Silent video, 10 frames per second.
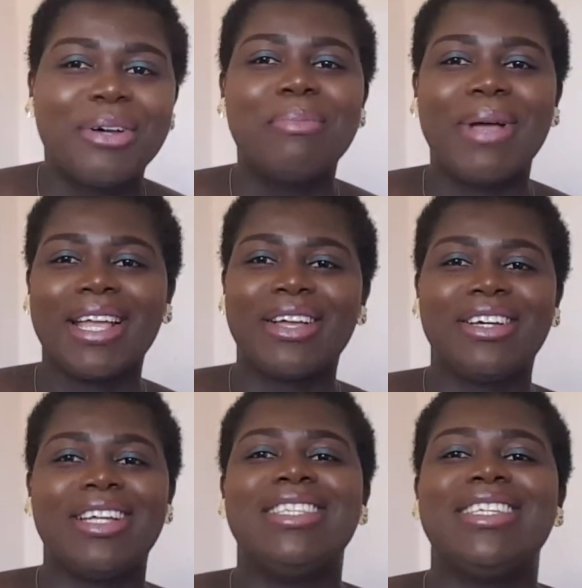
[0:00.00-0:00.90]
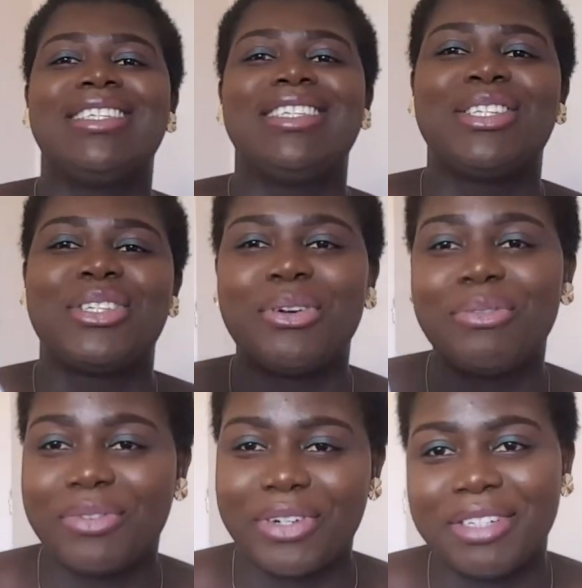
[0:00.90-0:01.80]
oh my god this is so
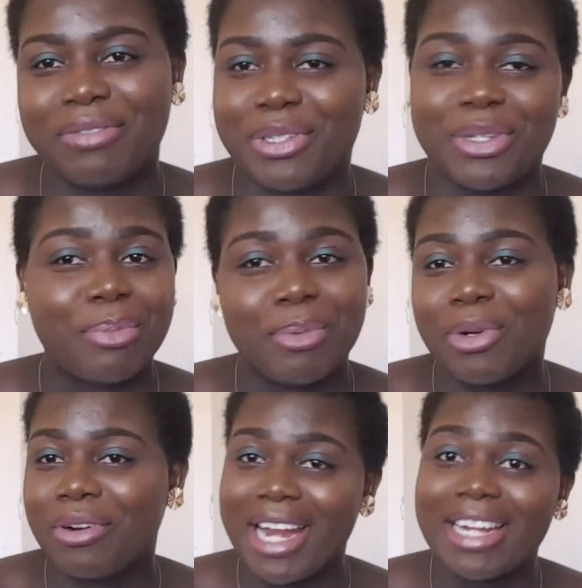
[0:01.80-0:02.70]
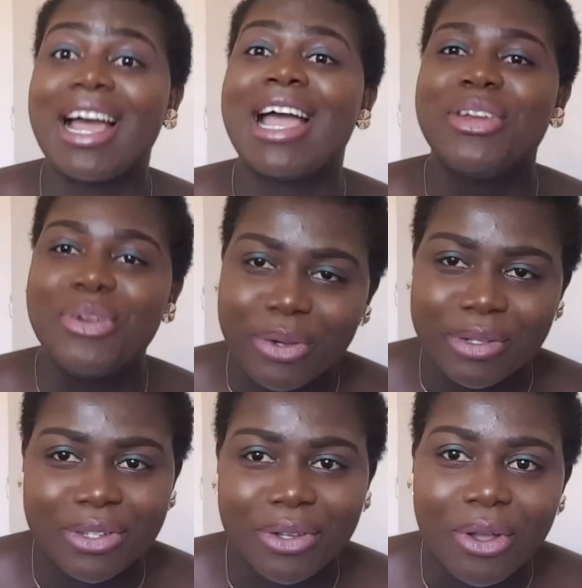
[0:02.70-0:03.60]
funny for some people right now i know
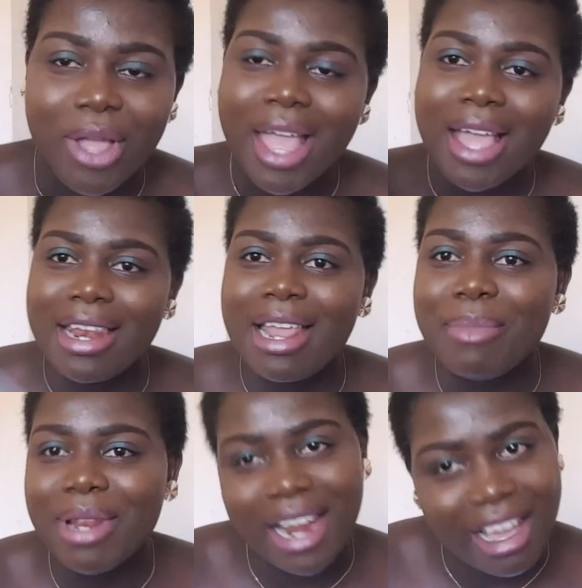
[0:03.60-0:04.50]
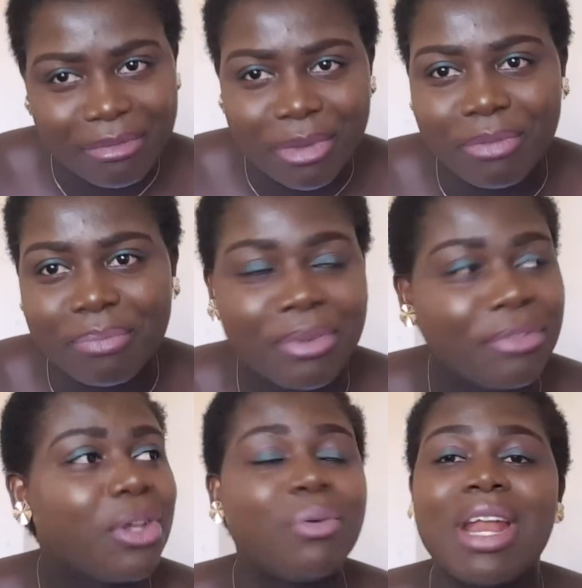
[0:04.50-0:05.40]
so let me laugh be
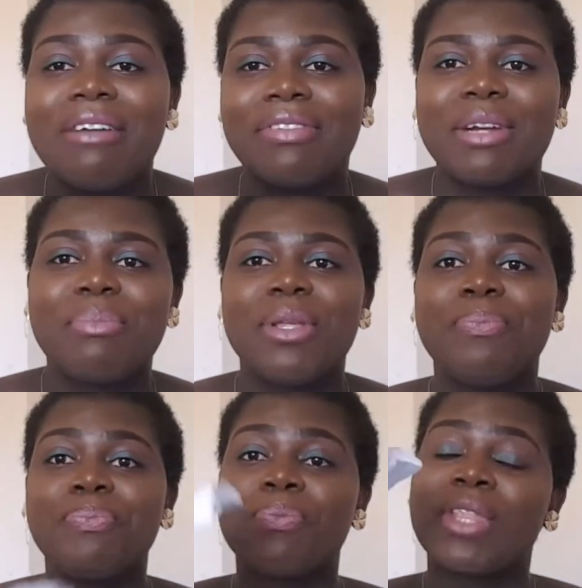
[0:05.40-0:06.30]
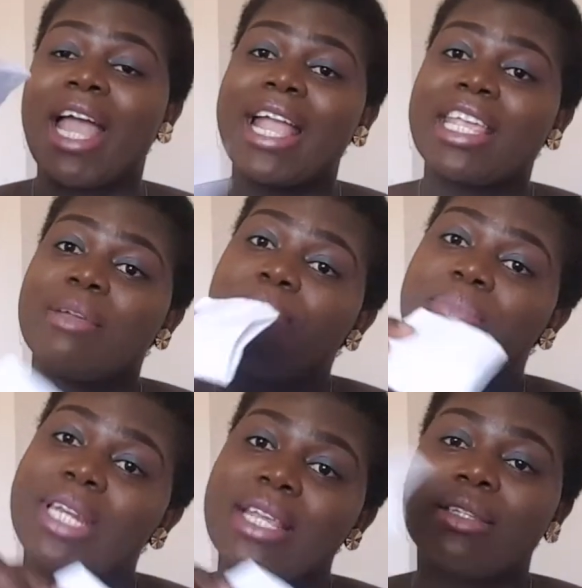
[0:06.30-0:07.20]
before you laugh at me i keep
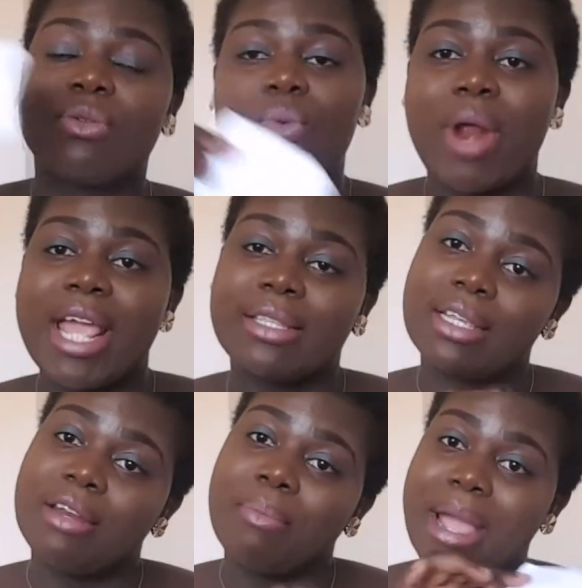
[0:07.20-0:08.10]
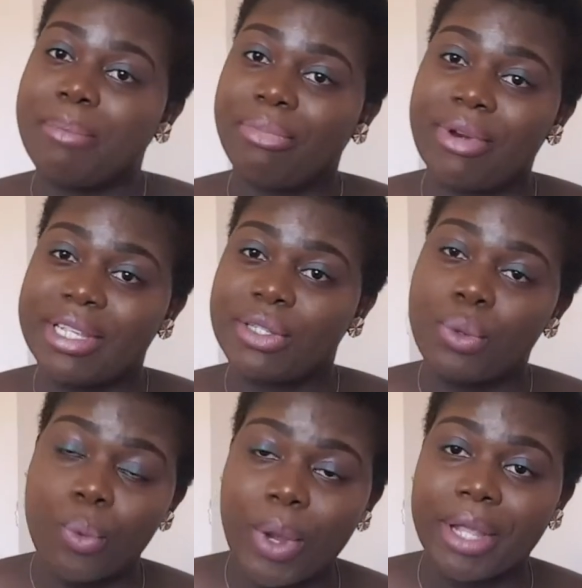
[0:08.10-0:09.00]
this right in my
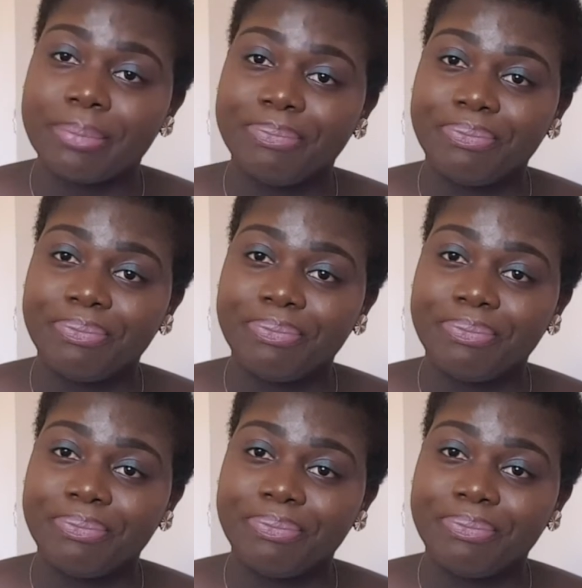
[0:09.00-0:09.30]
breast way